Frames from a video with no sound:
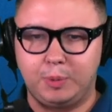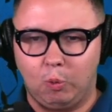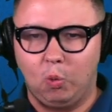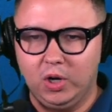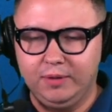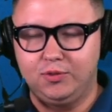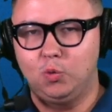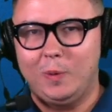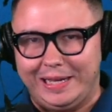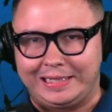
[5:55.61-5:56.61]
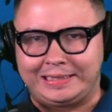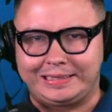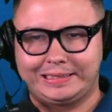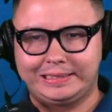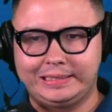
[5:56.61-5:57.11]
but one of the
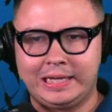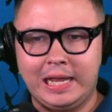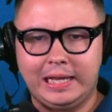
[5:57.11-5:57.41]
weaknesses